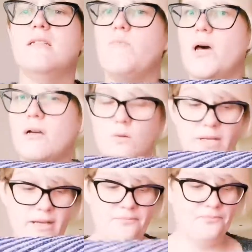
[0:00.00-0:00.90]
sparkle
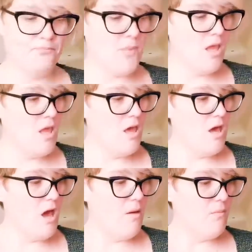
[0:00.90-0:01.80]
in it.
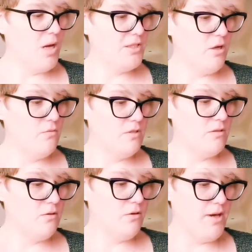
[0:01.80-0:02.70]
I don't
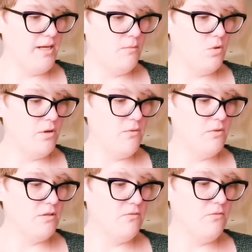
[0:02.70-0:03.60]
stock that anymore. It was